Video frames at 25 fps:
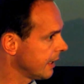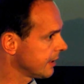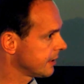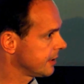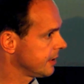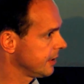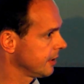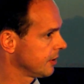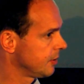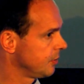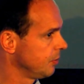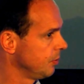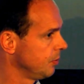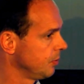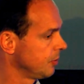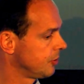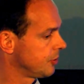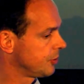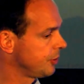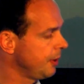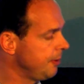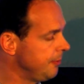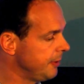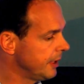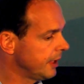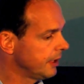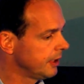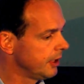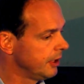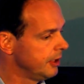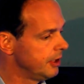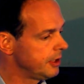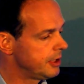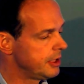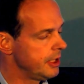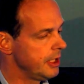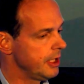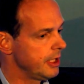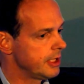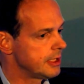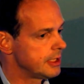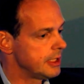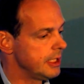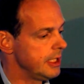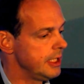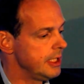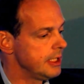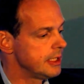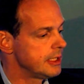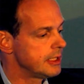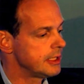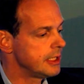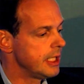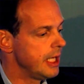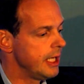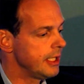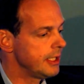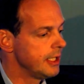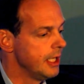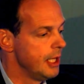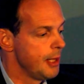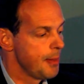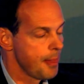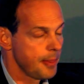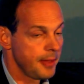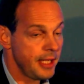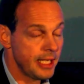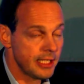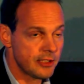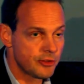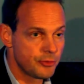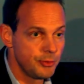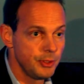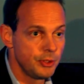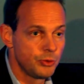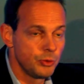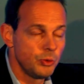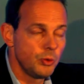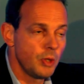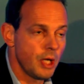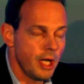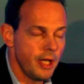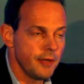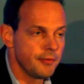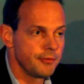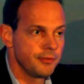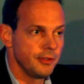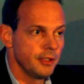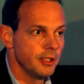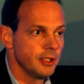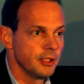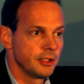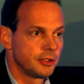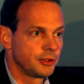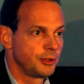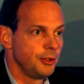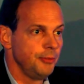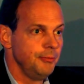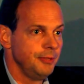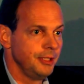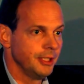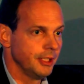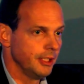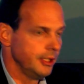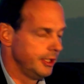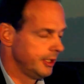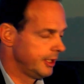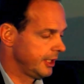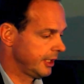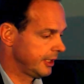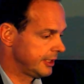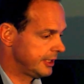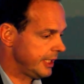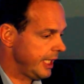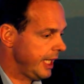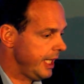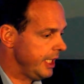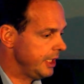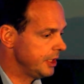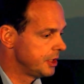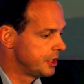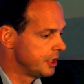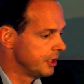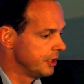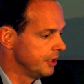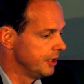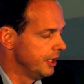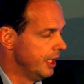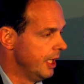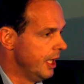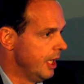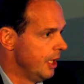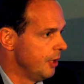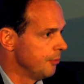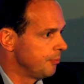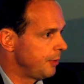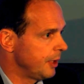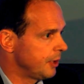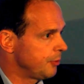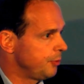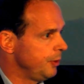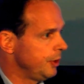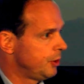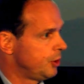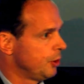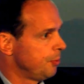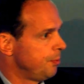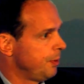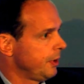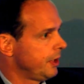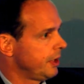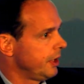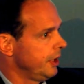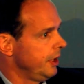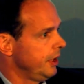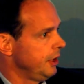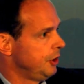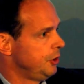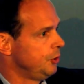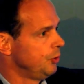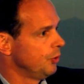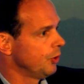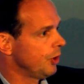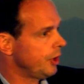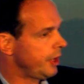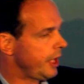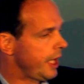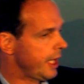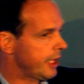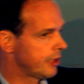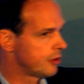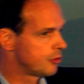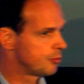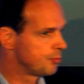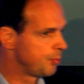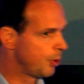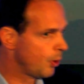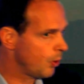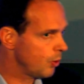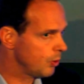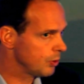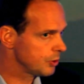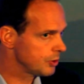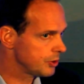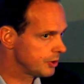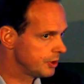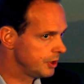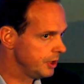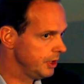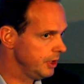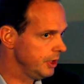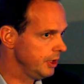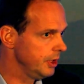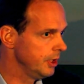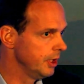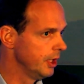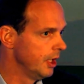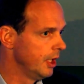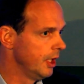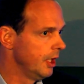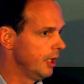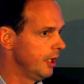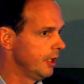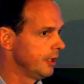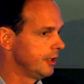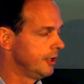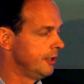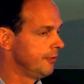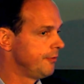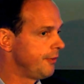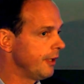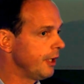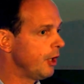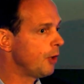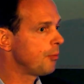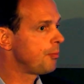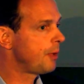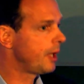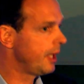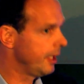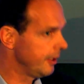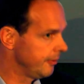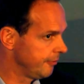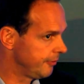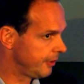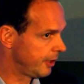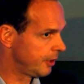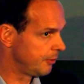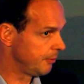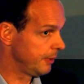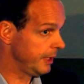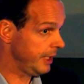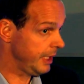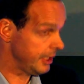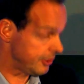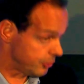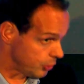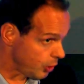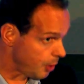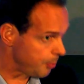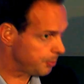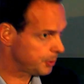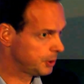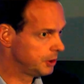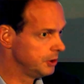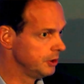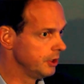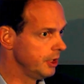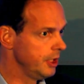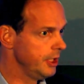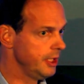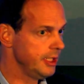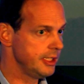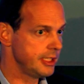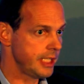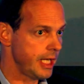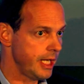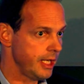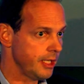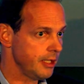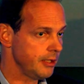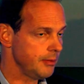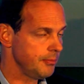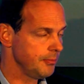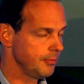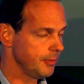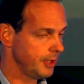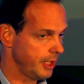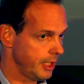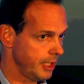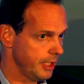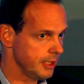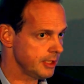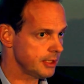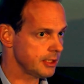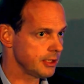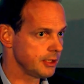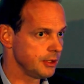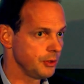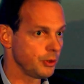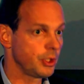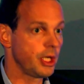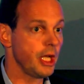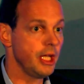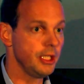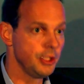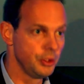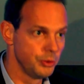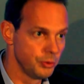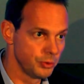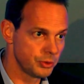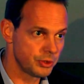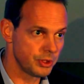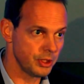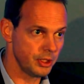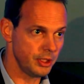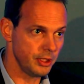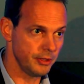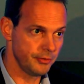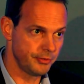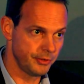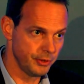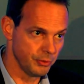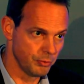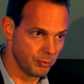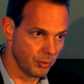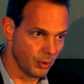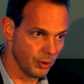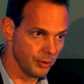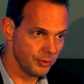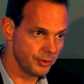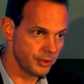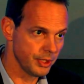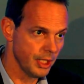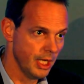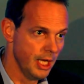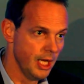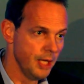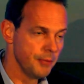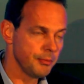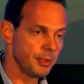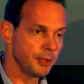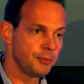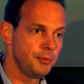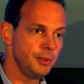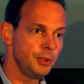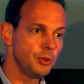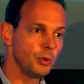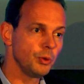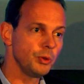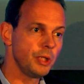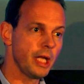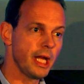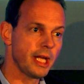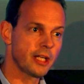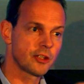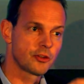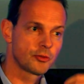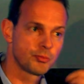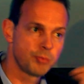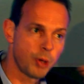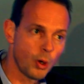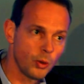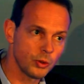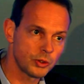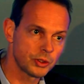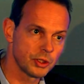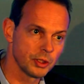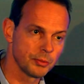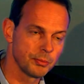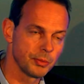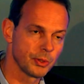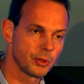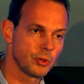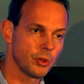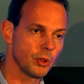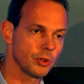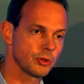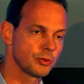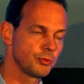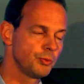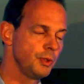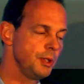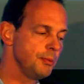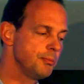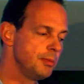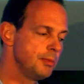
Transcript: answer to streaming analytics is that, yes, we do have a streaming analytics engine, but we typically do not expose the developer environment. It's optionally there, yes, you can use it if you want, but we don't expose it because we